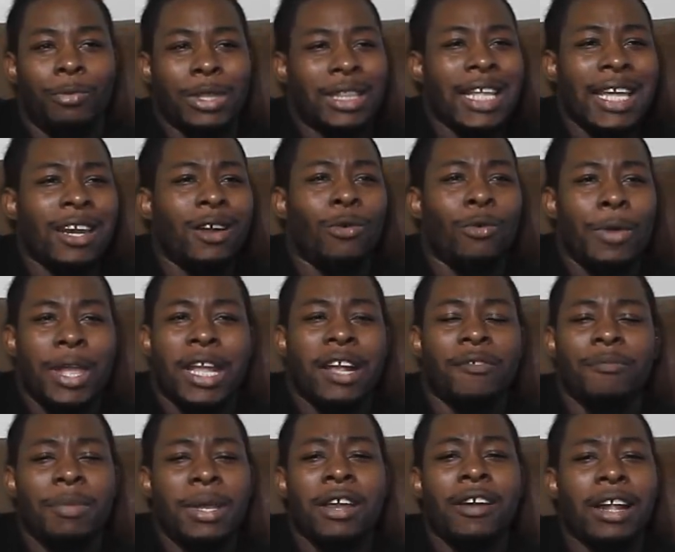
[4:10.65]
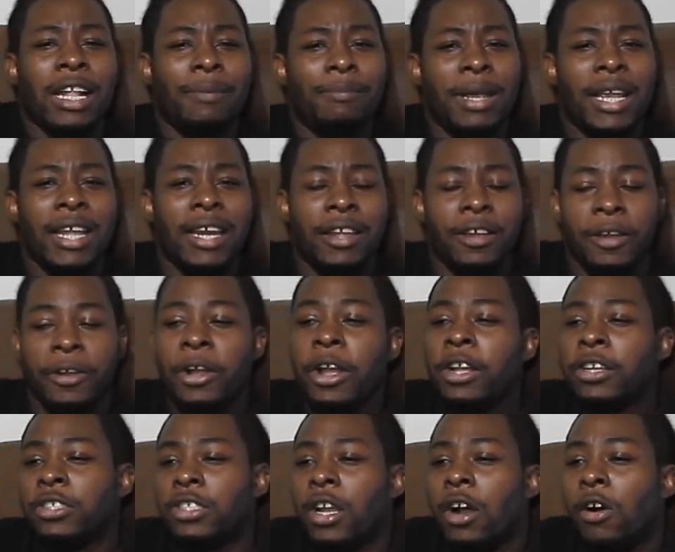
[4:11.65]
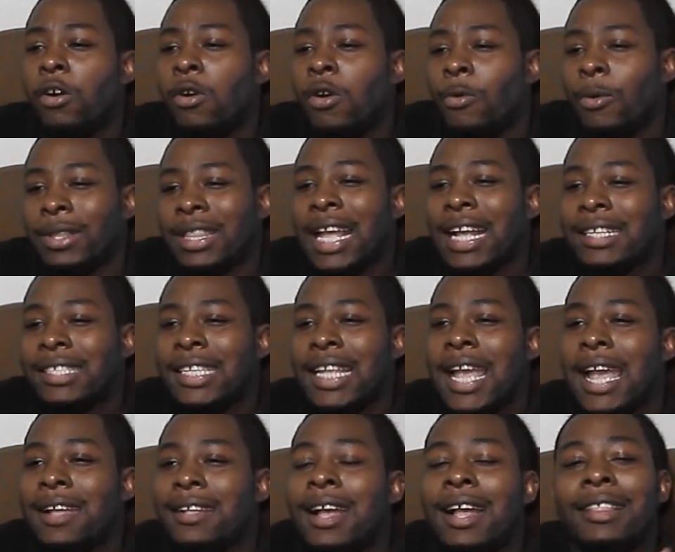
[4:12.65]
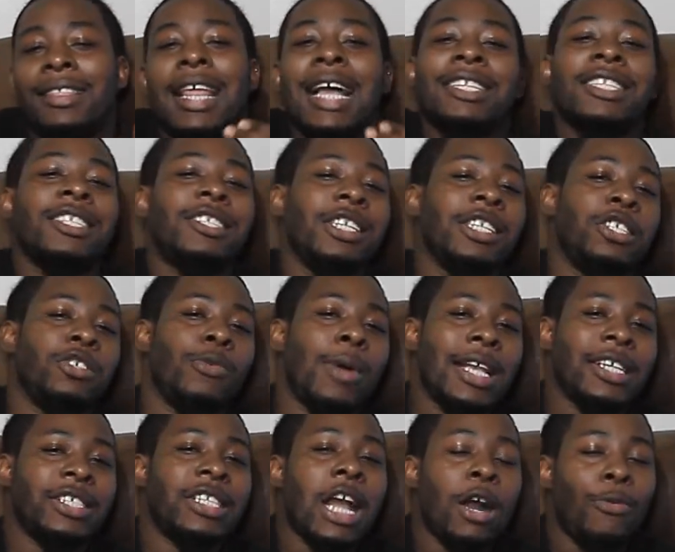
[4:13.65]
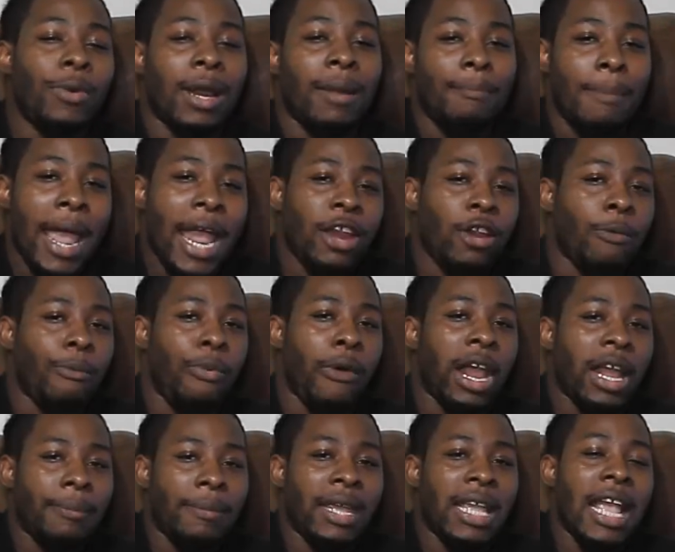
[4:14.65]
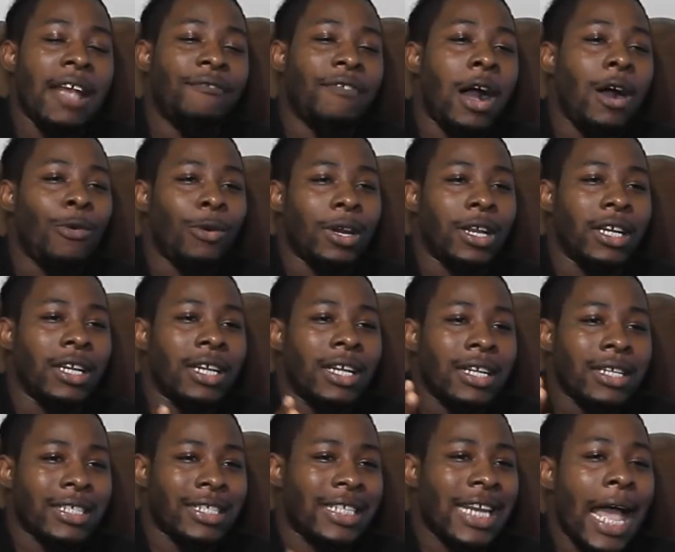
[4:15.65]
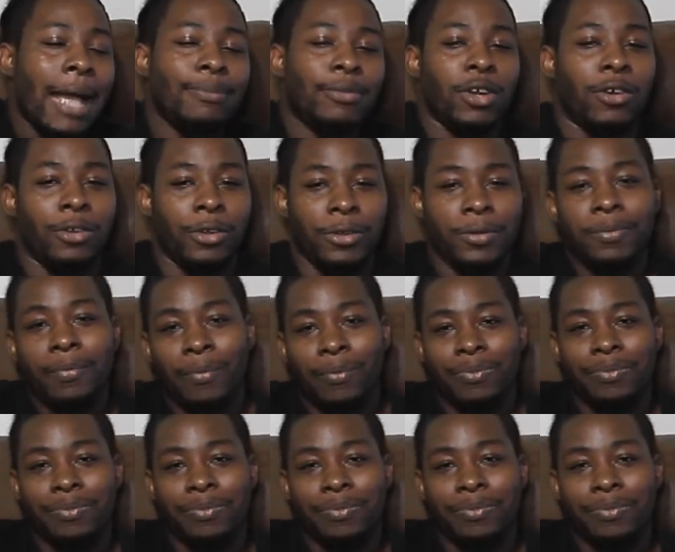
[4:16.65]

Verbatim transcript: within a week of me already being here. So with that said, that's a situation that would have made or break me if I would have snapped on her.